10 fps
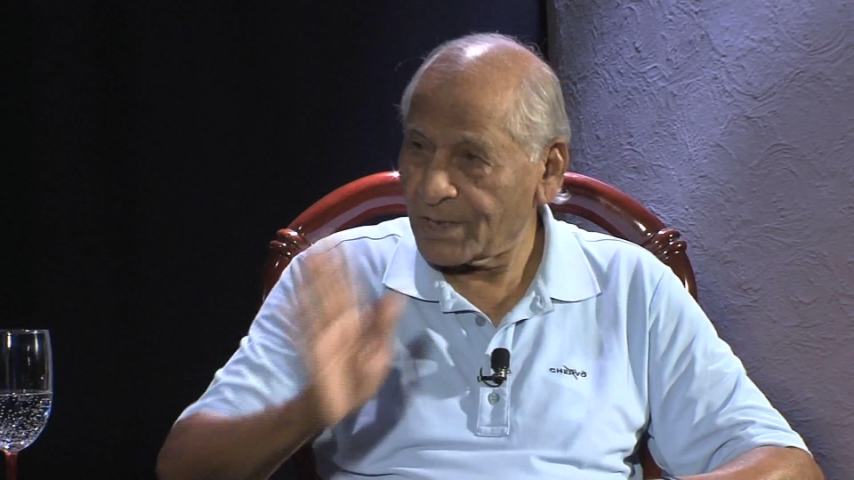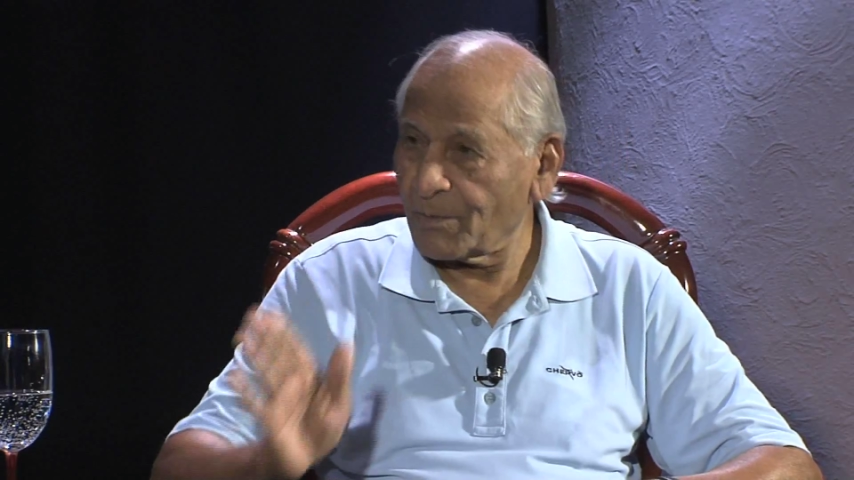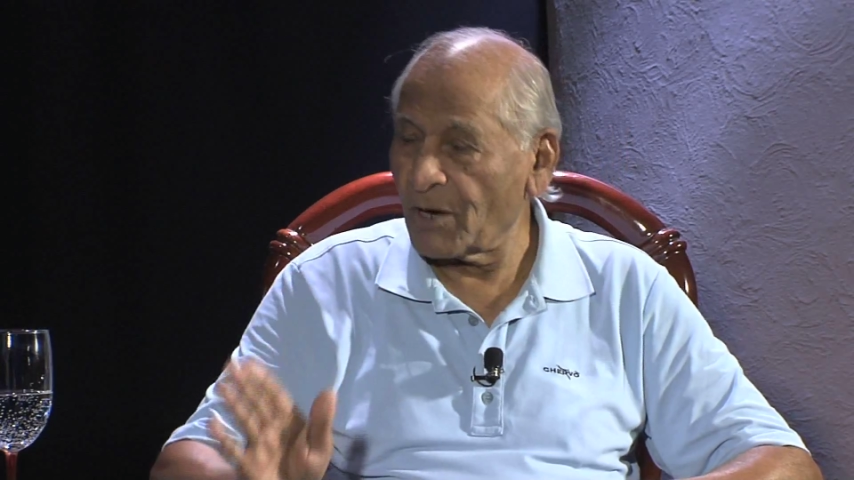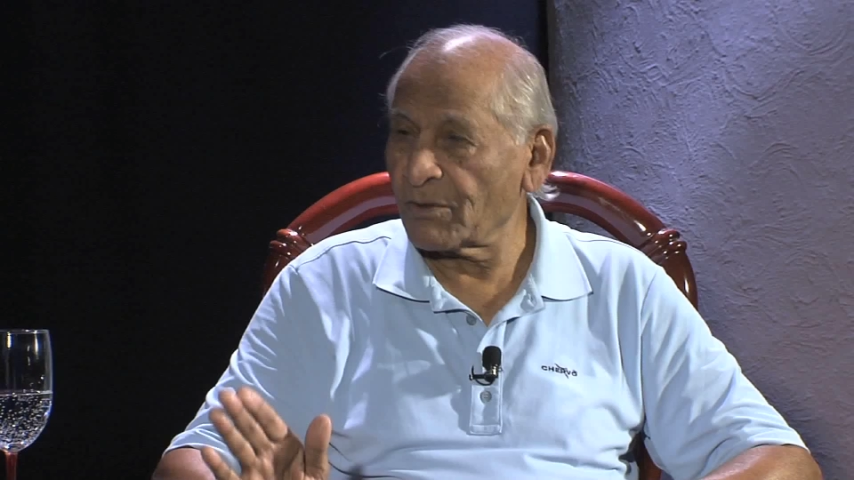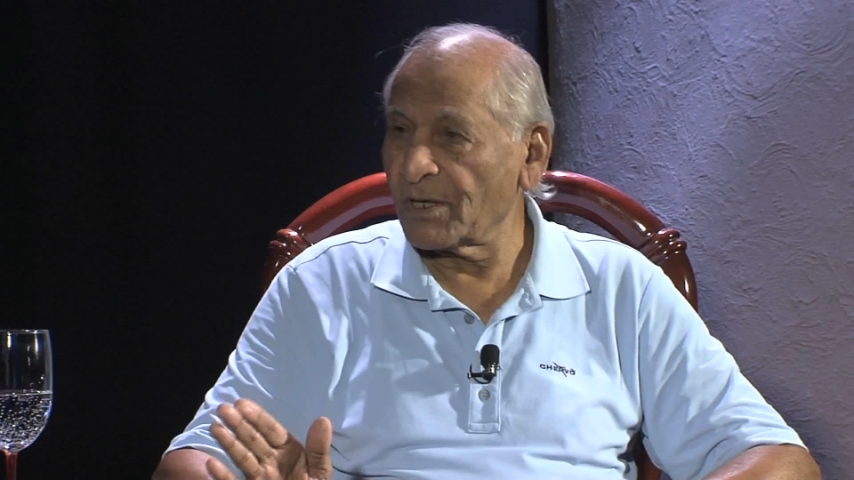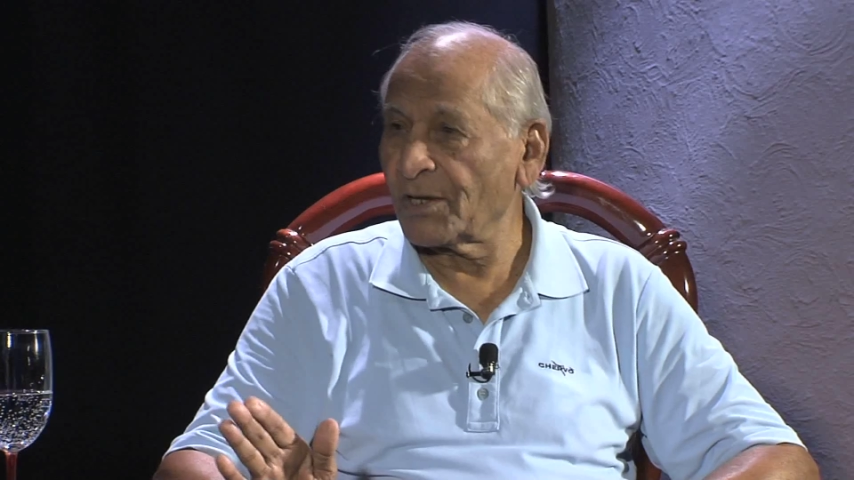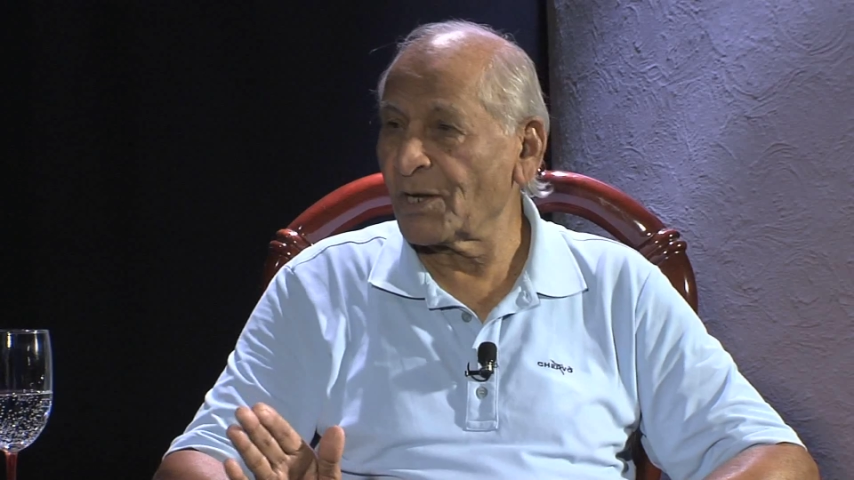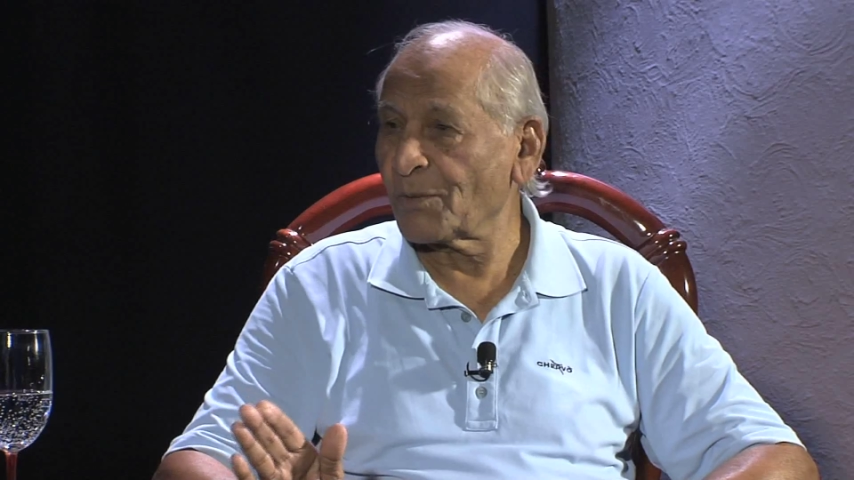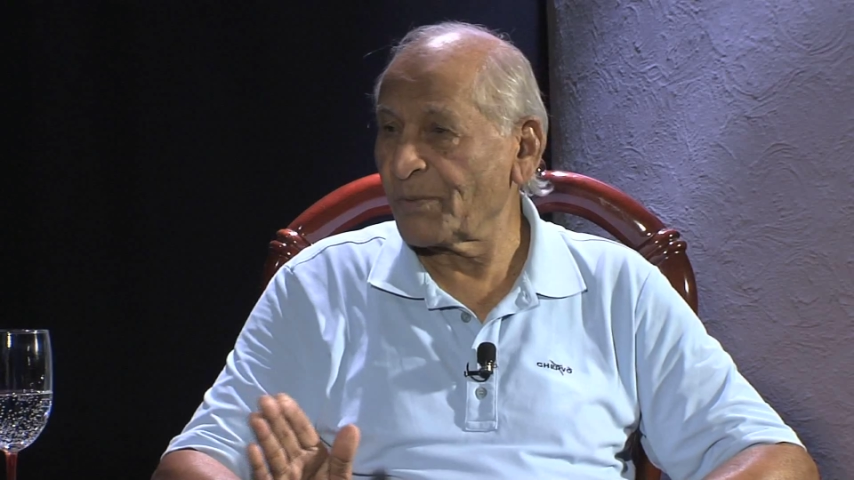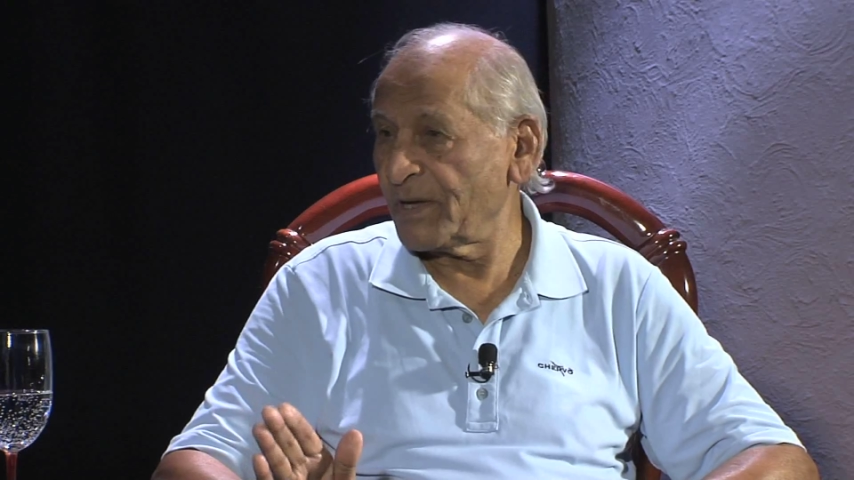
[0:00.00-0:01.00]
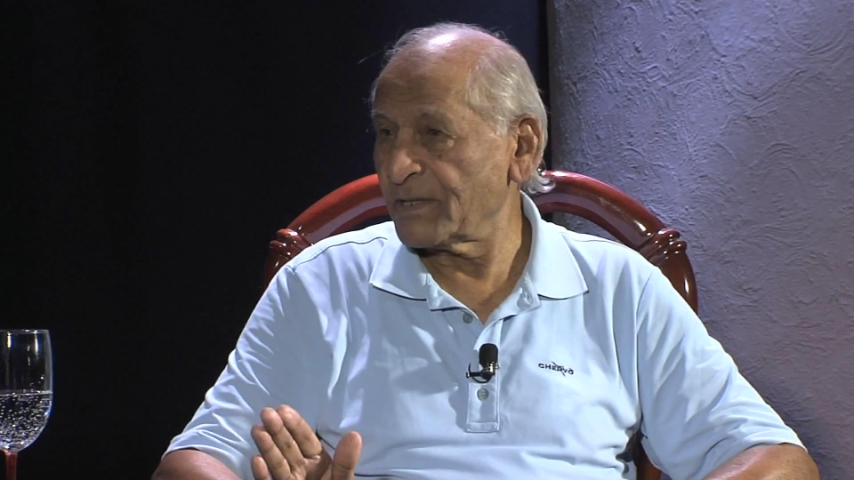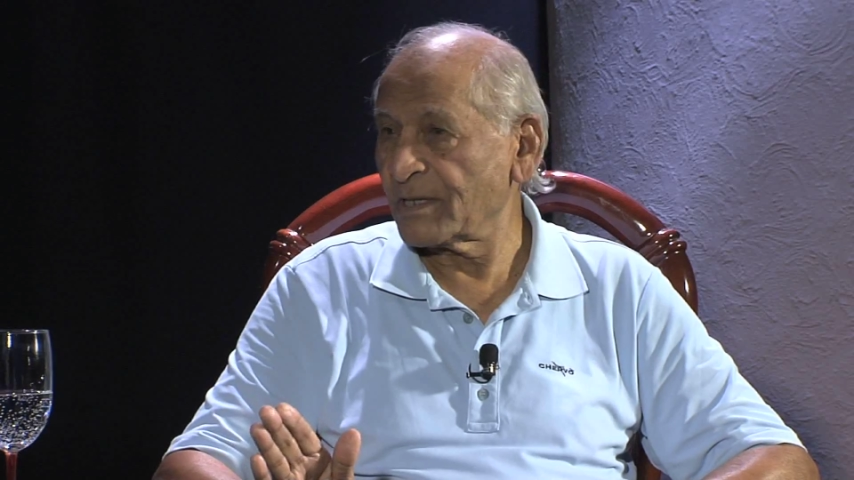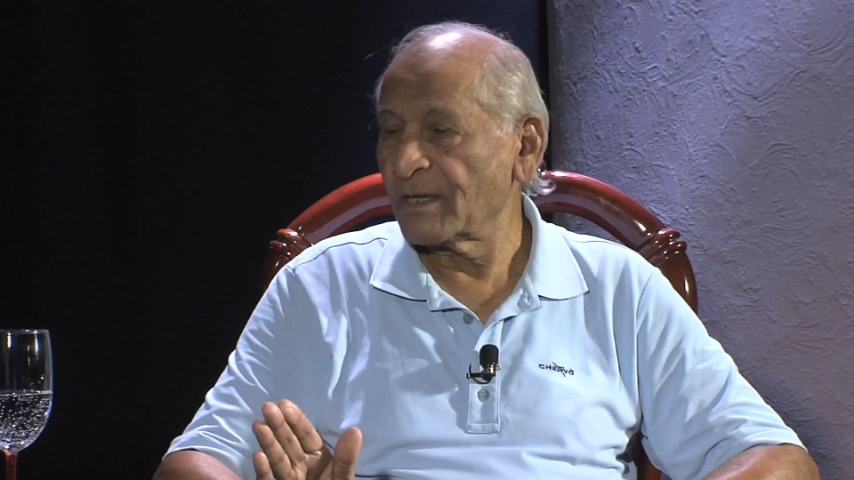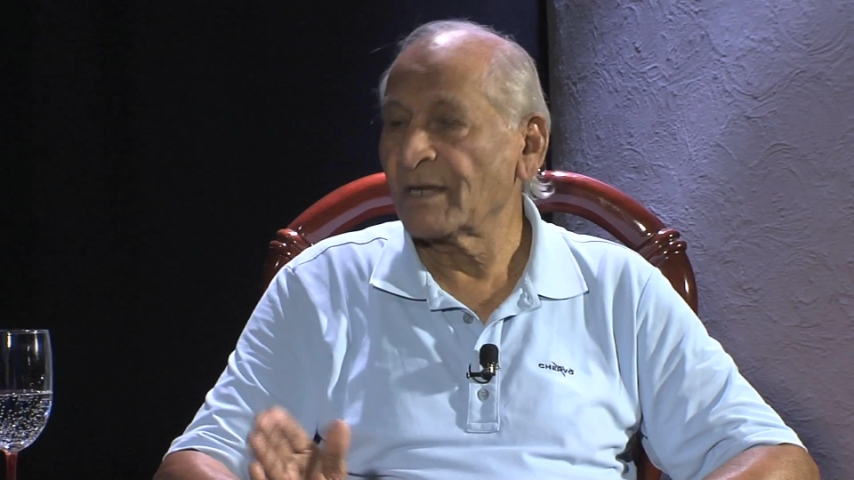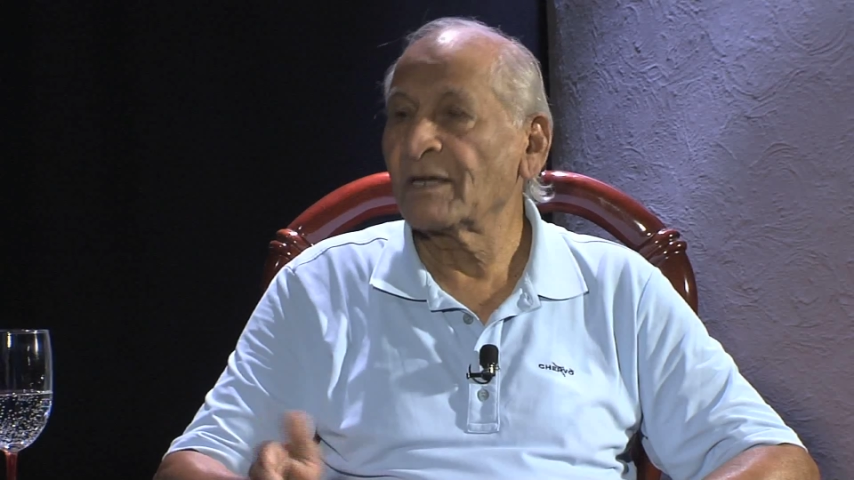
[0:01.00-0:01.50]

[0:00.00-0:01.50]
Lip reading: about the inner peace,